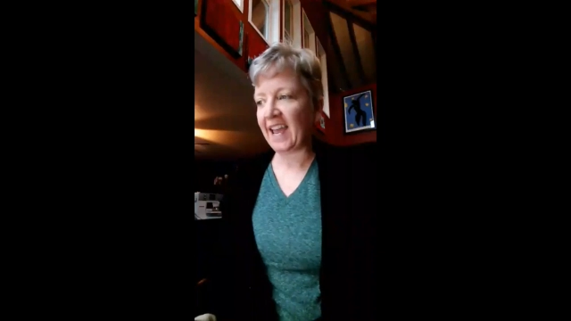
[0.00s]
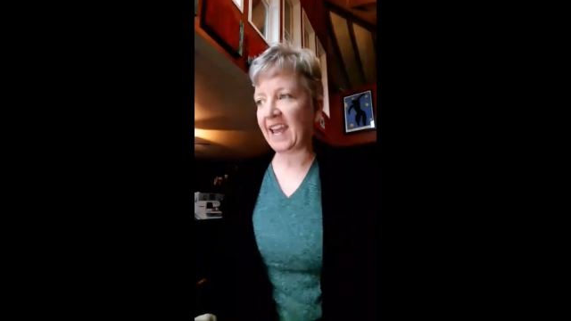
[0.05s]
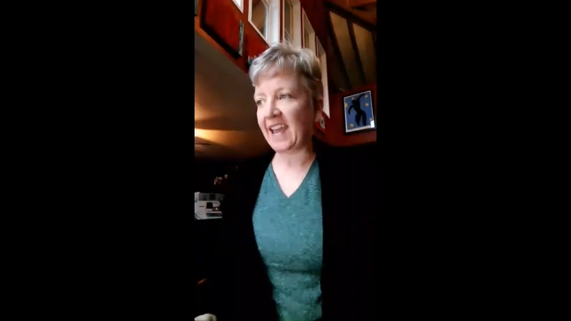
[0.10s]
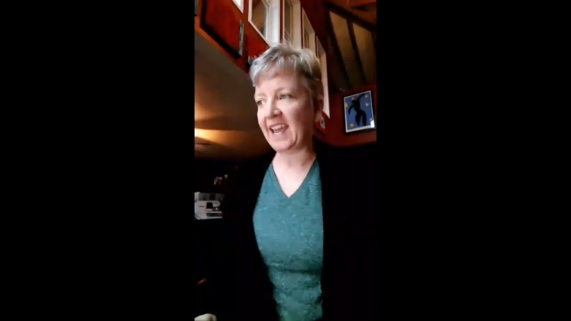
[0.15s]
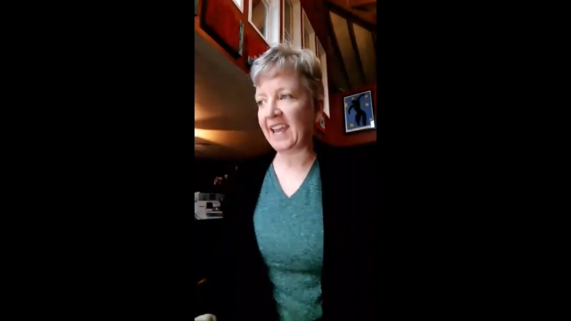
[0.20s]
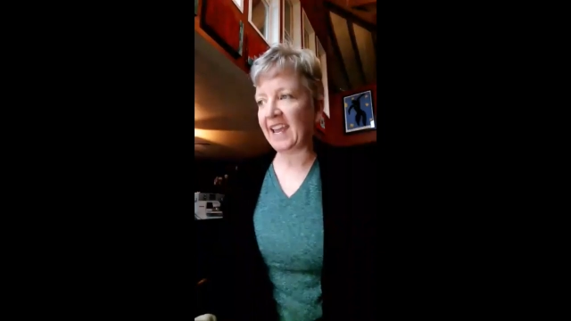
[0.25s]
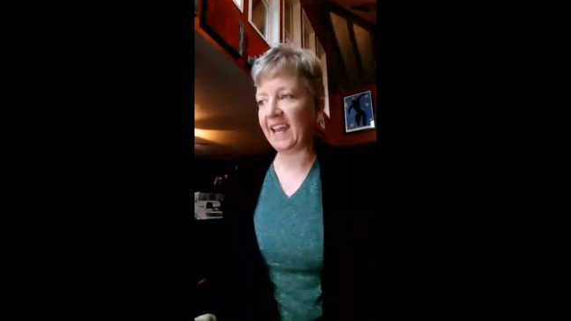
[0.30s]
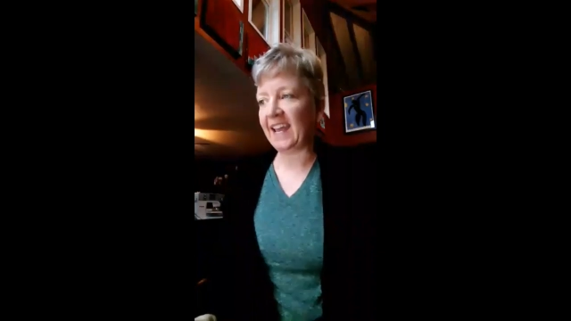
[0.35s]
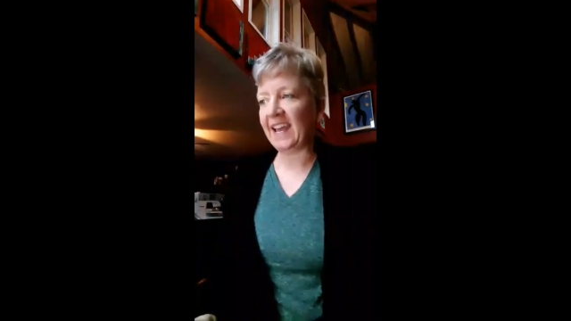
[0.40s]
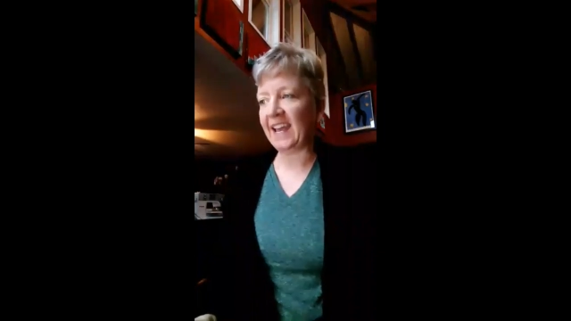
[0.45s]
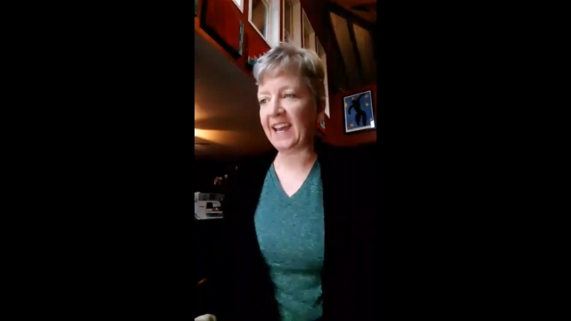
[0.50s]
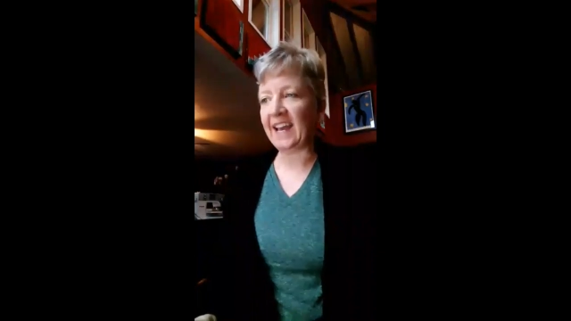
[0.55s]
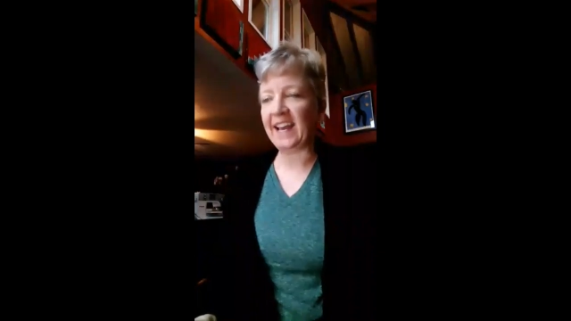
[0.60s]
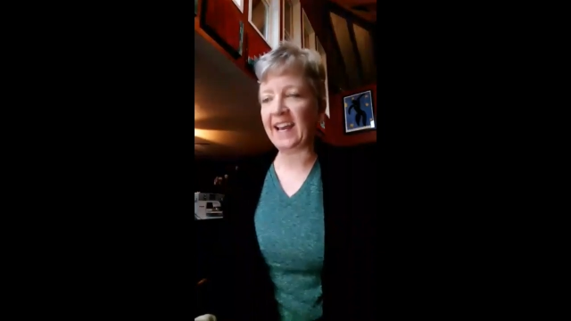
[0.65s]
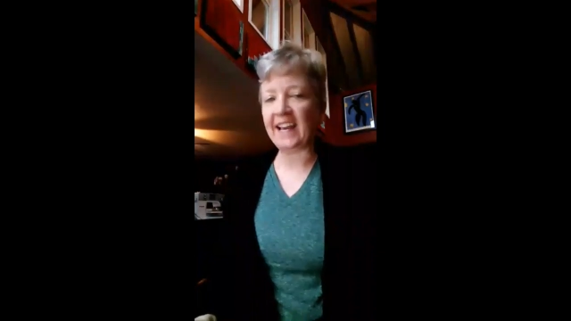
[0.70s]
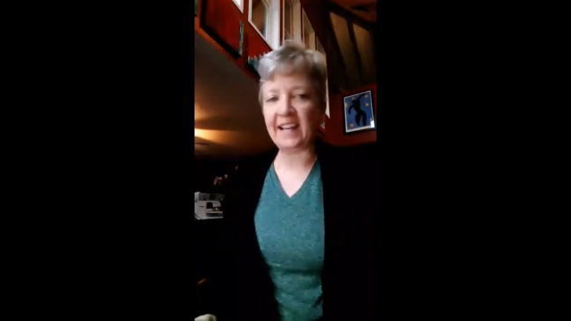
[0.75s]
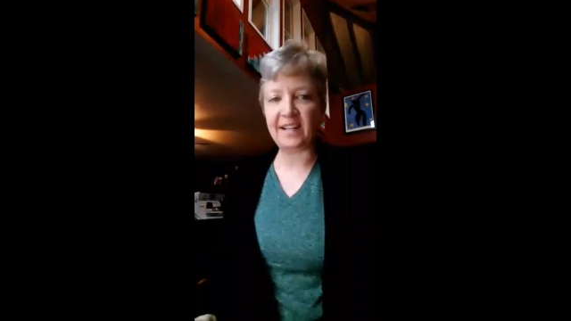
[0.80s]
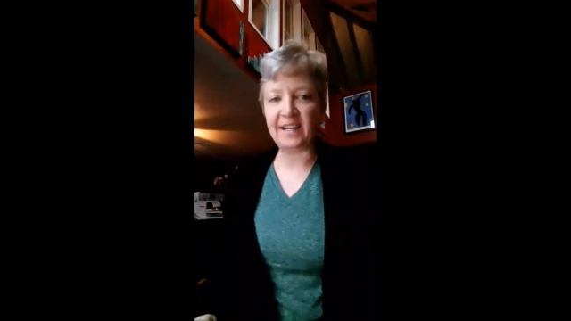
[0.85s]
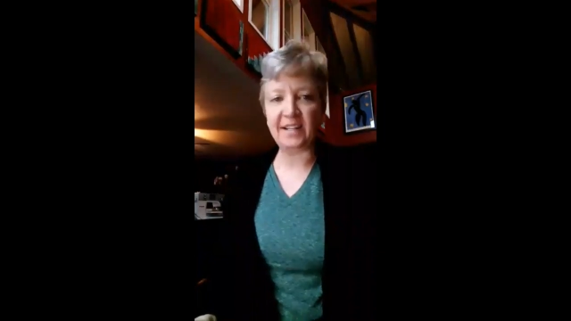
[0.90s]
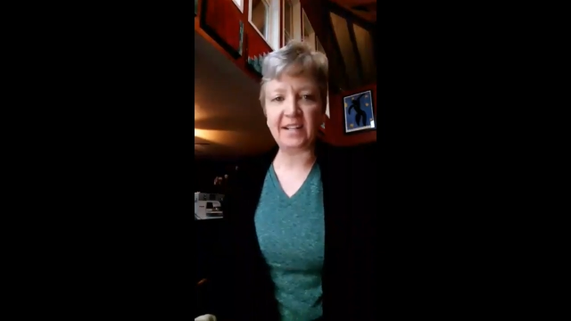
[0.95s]

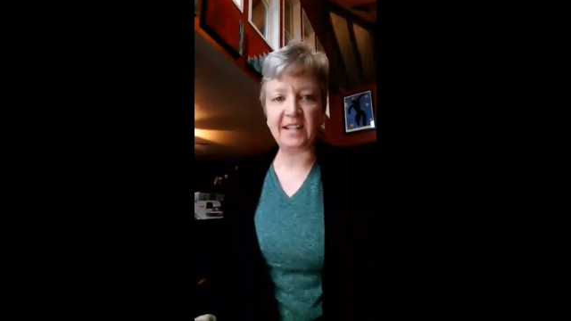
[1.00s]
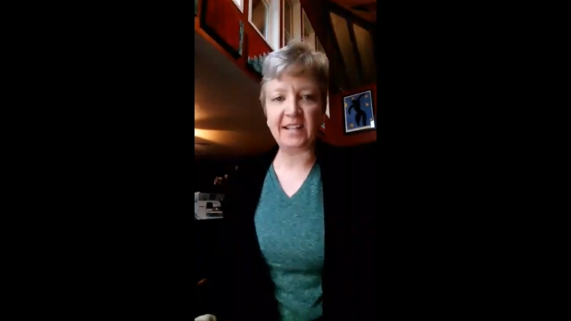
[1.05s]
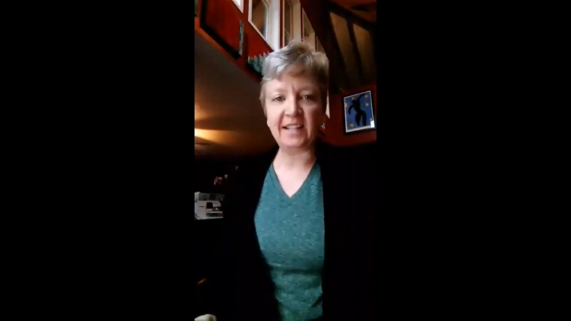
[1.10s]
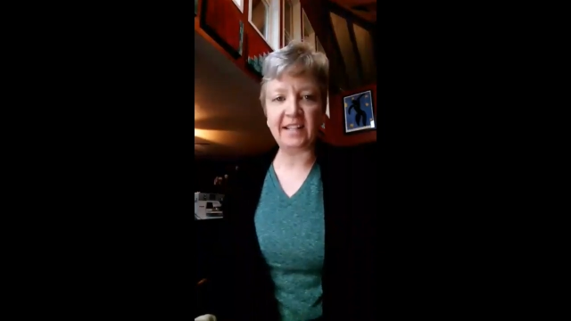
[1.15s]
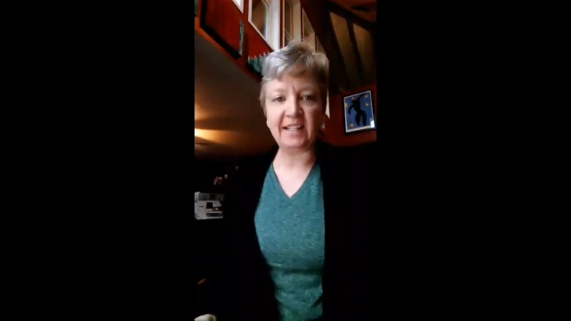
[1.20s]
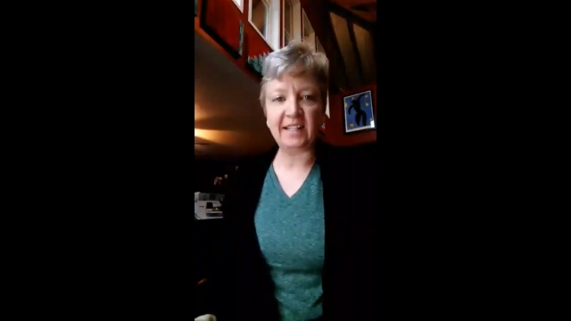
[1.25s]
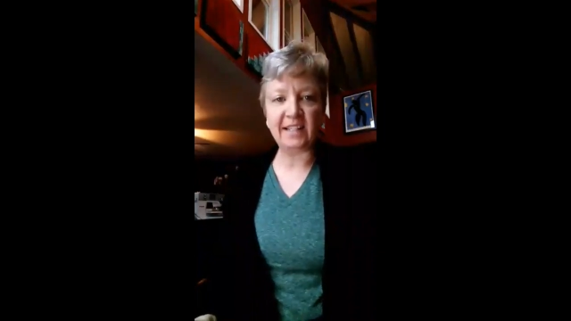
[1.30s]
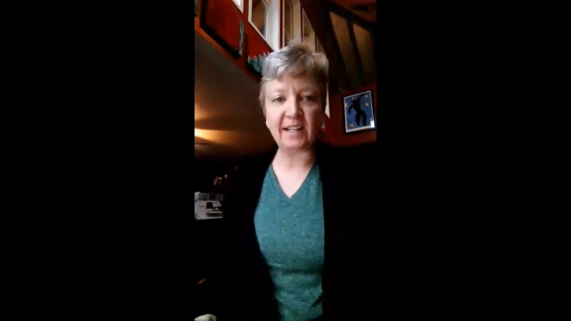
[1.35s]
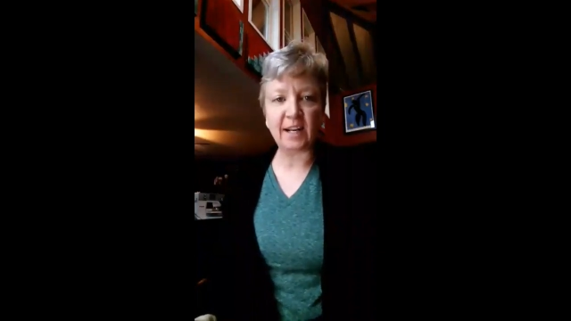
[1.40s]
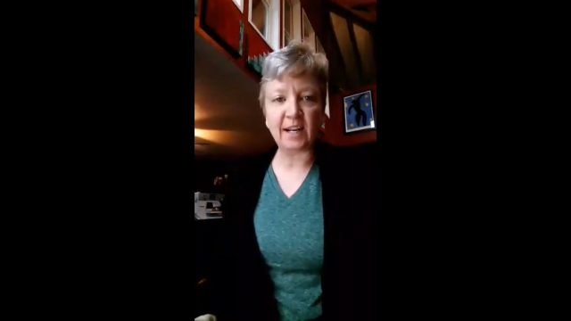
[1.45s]
and this is